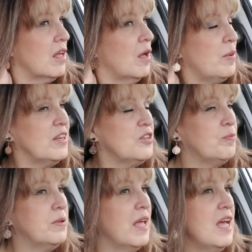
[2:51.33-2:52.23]
a bunch
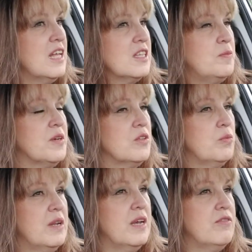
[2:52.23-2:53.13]
of plants because
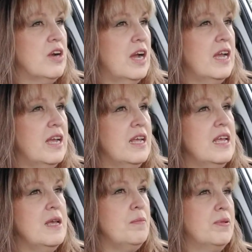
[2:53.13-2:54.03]
whenever I
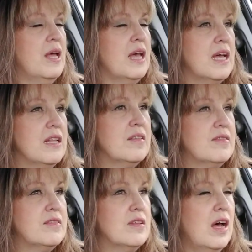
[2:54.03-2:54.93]
eat
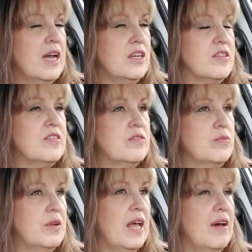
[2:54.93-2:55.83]
plants, I just
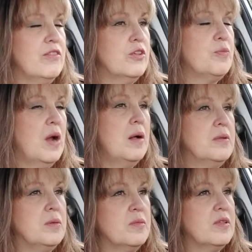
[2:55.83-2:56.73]
would have those
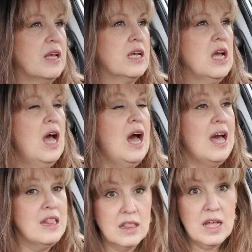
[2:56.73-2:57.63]
problems. Like,
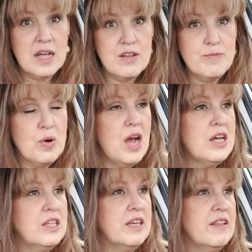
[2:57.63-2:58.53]
I love
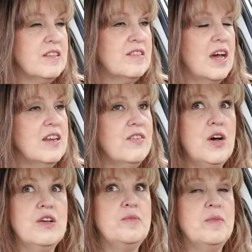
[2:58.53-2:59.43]
broccoli. That's kind of
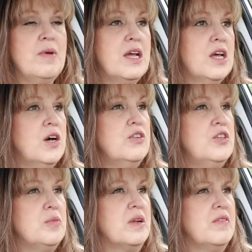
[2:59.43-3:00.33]
always been my
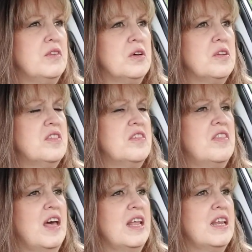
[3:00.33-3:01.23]
go-to, but I've noticed that